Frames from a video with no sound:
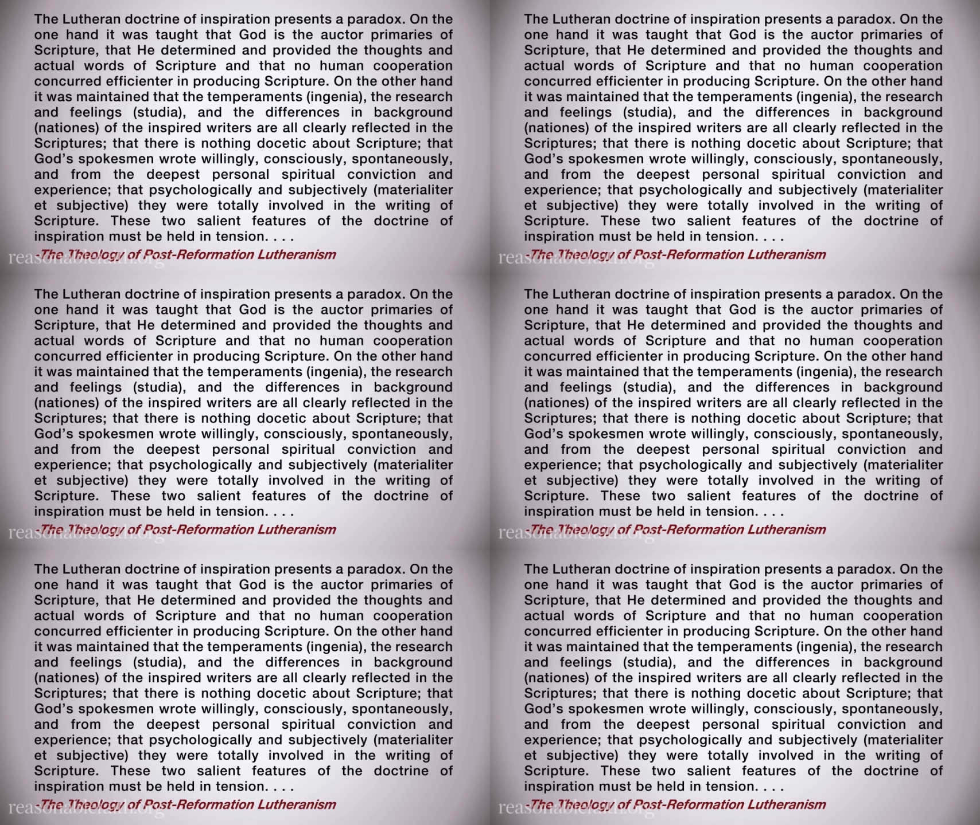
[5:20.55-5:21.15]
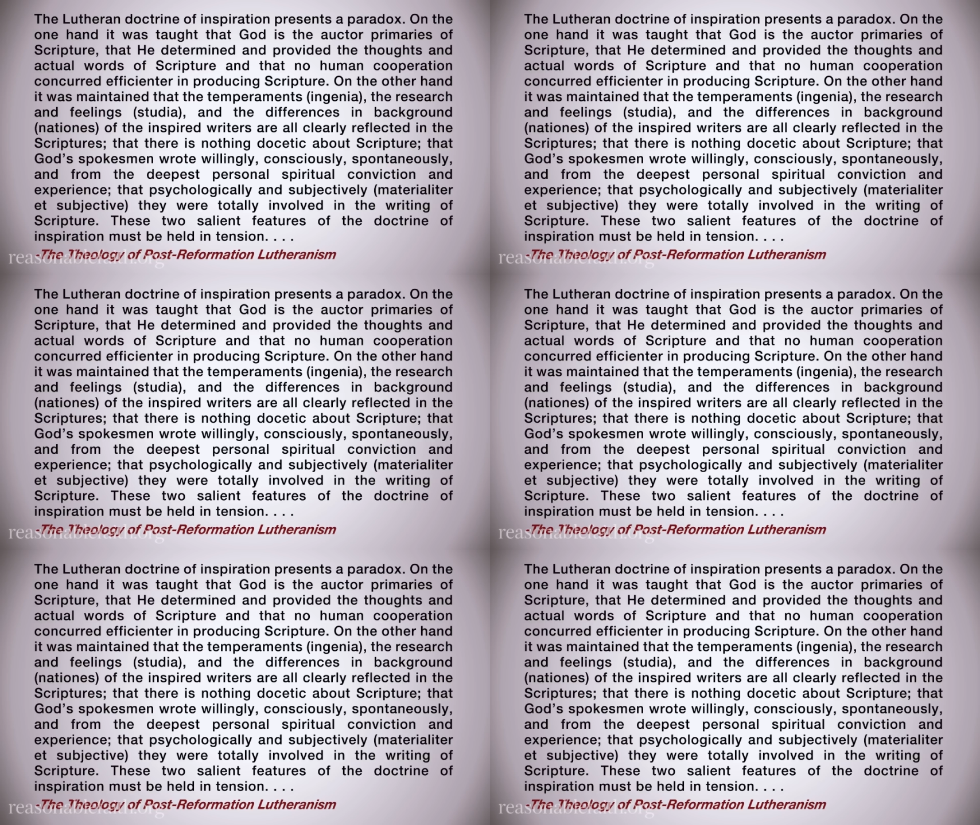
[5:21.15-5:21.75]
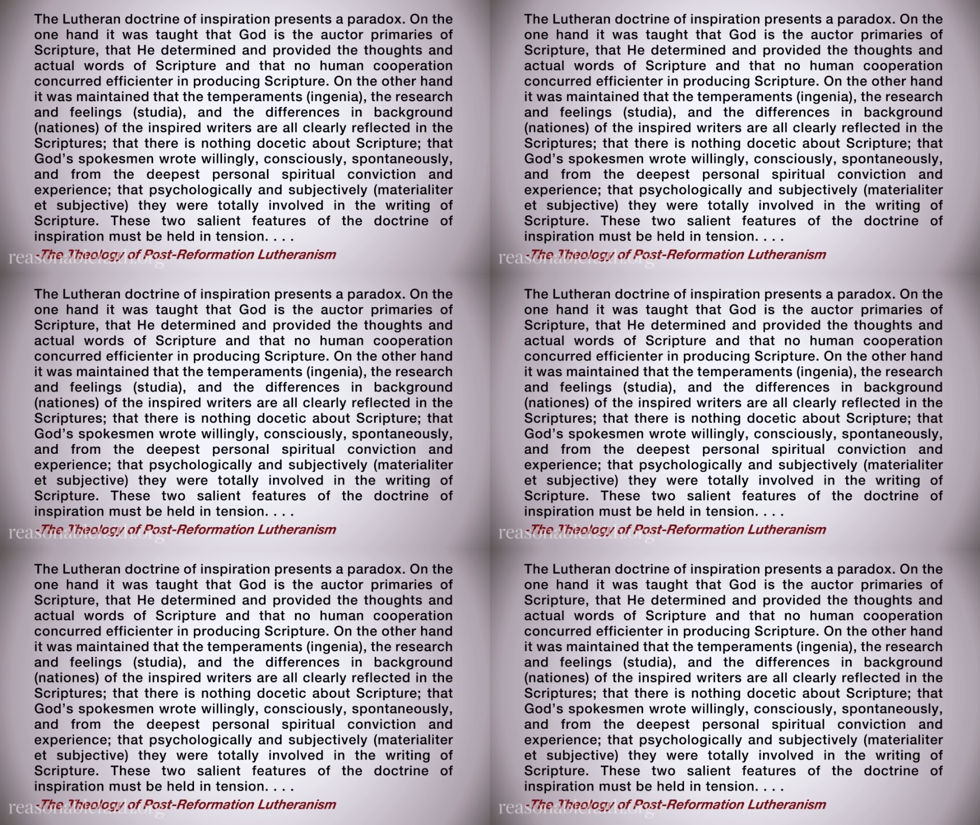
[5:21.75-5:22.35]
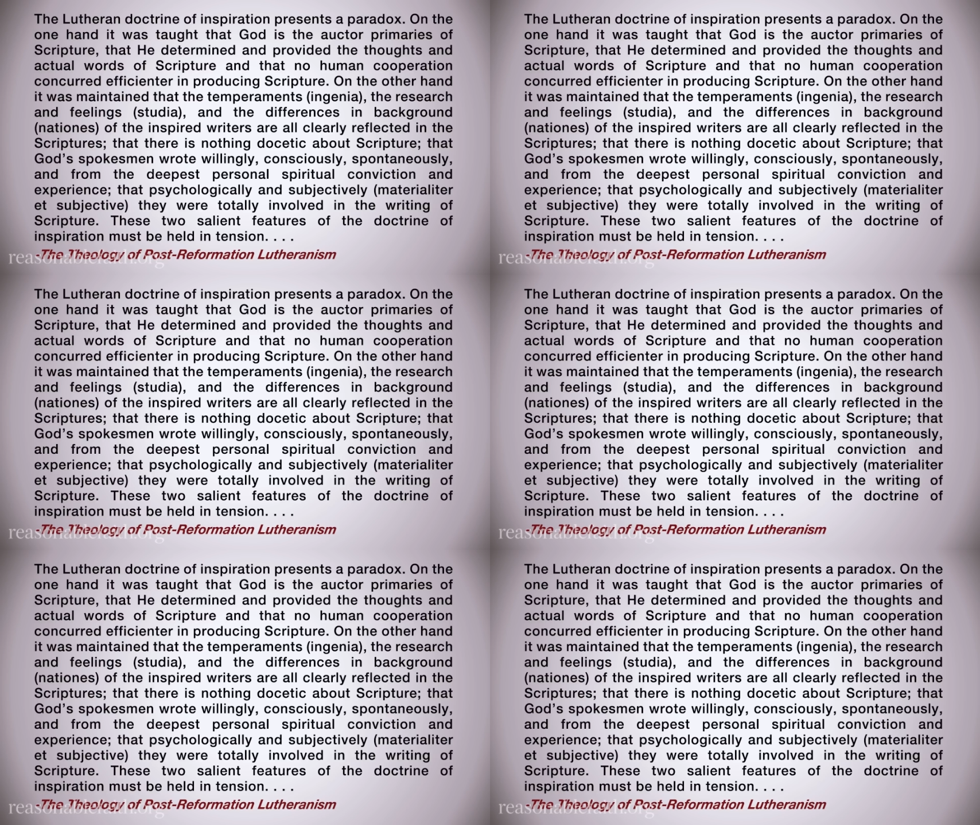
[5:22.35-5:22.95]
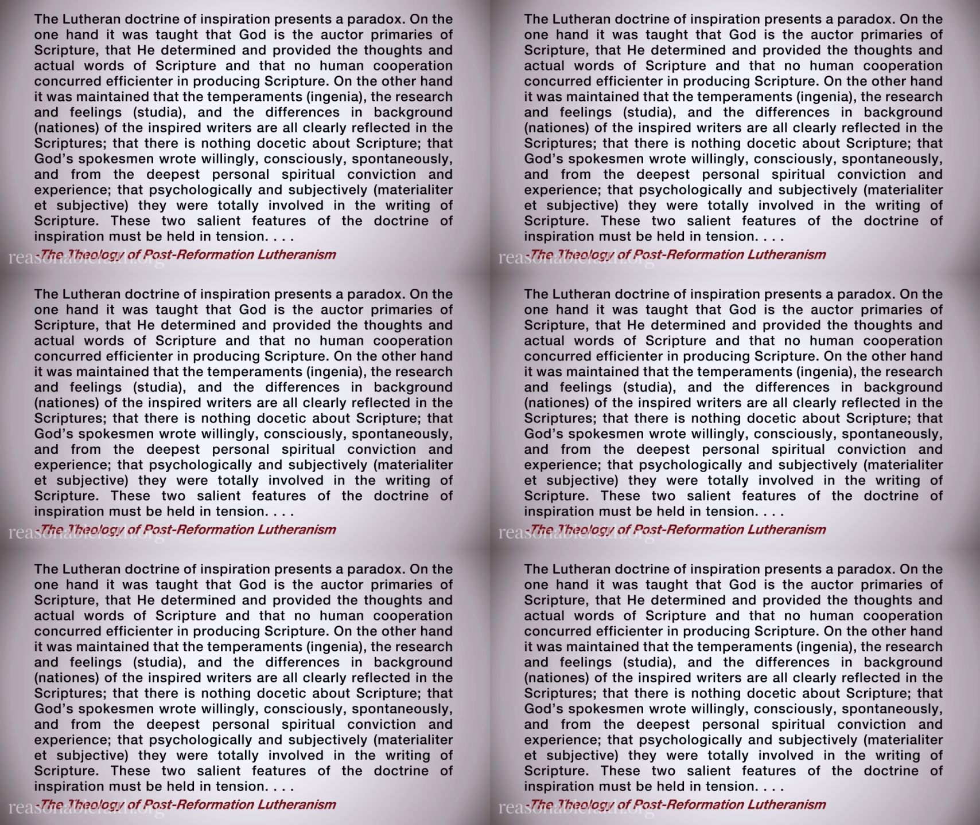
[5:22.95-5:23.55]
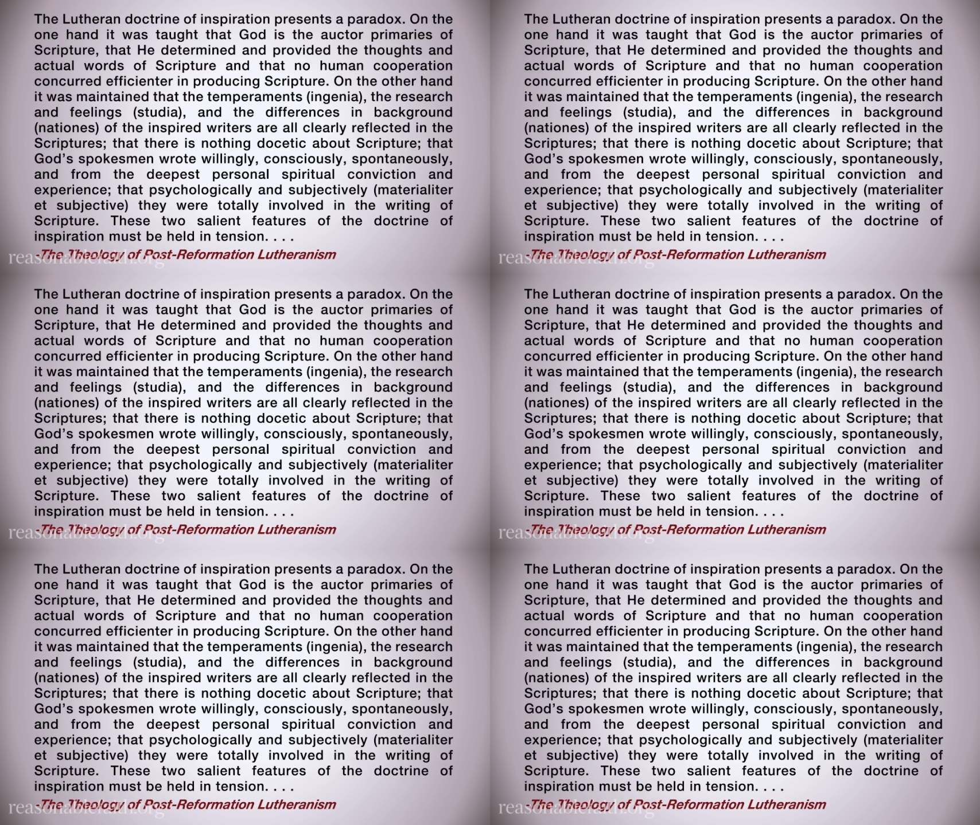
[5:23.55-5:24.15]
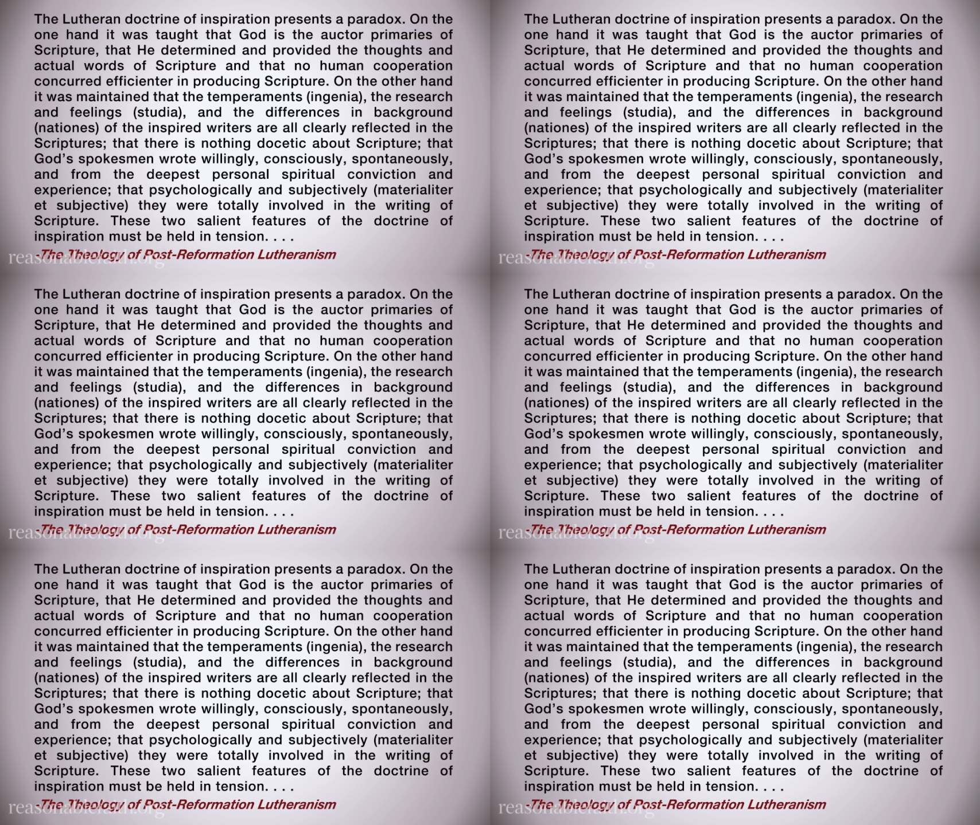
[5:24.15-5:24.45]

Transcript: [unreadable: no face in view]